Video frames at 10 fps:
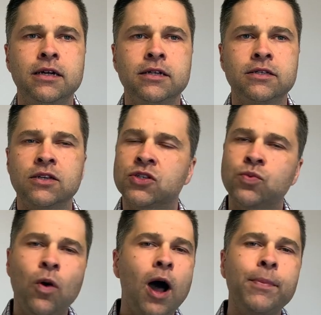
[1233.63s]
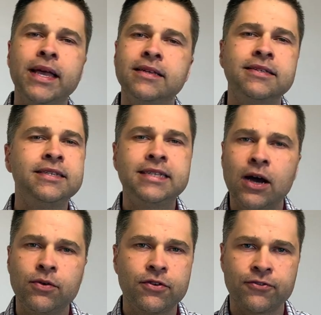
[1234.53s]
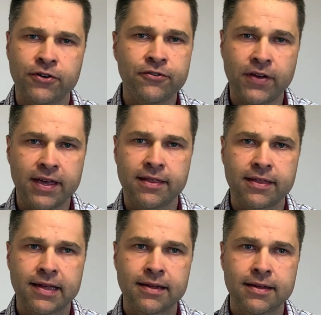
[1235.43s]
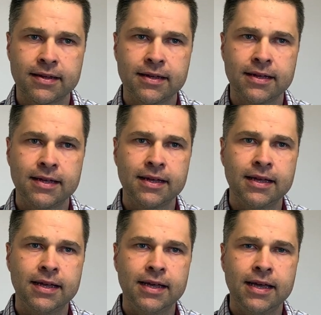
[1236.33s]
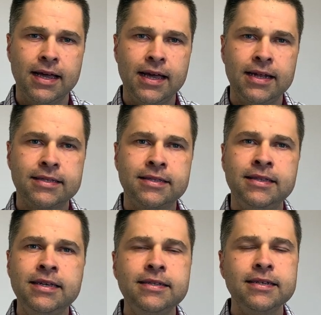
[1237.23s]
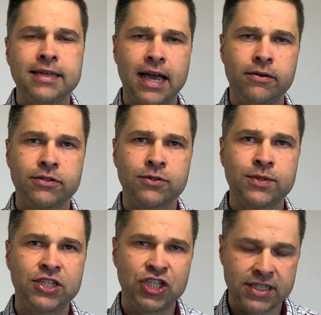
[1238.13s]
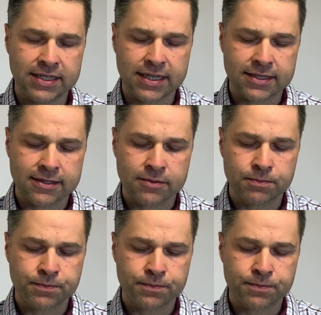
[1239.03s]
to swap his doubt for faith. And it's these encounters with Jesus.